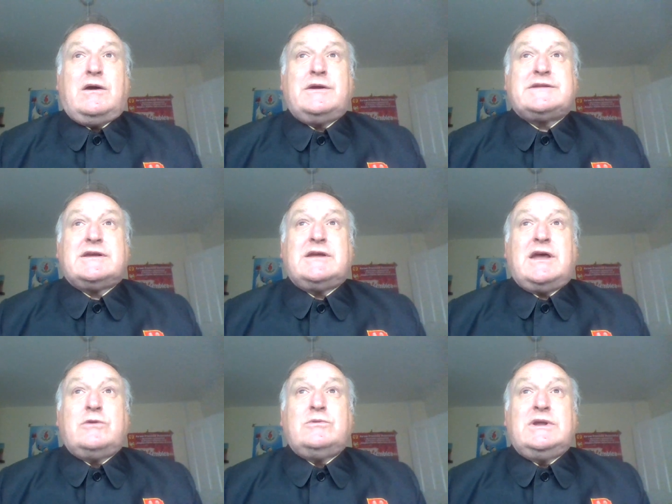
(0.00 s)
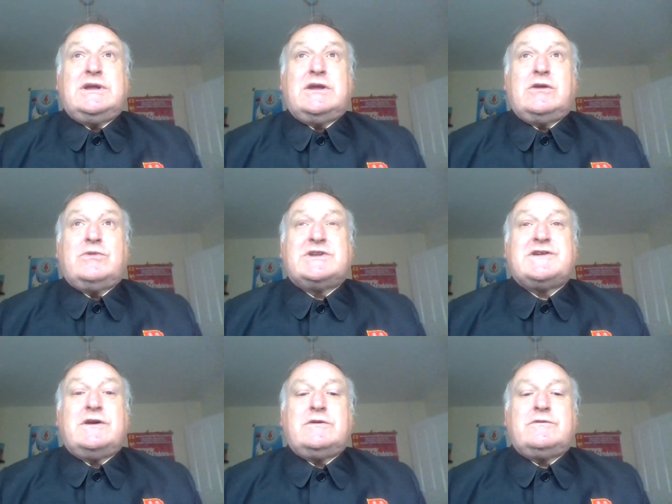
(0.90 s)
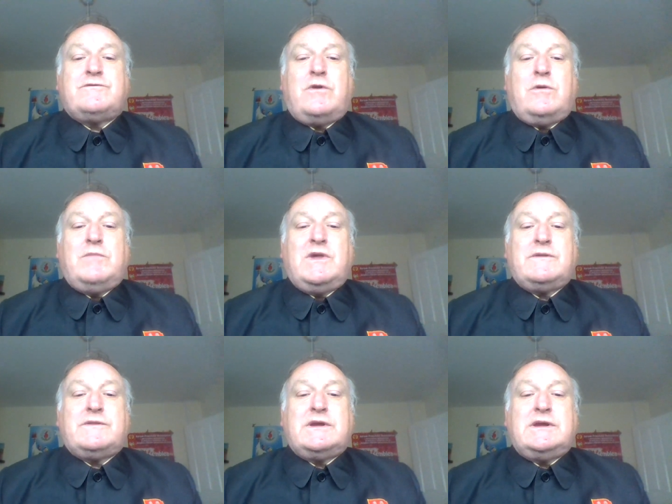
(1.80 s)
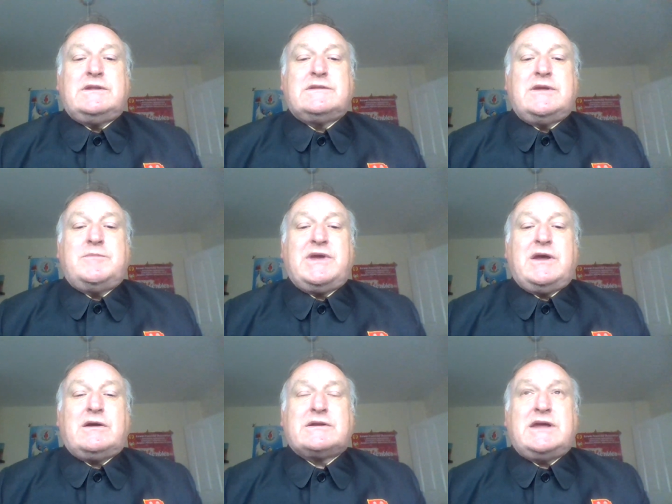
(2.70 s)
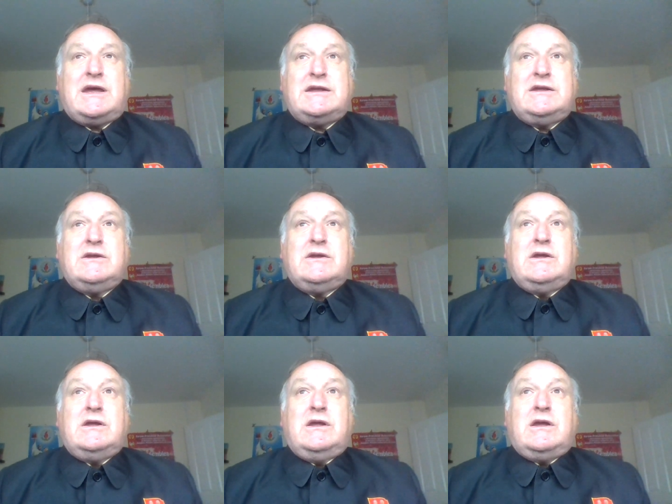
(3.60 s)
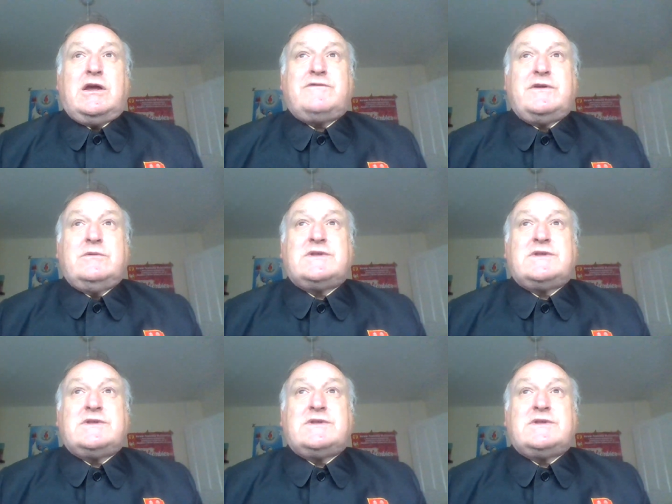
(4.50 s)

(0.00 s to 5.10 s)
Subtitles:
I'd only returned from the DPRK a few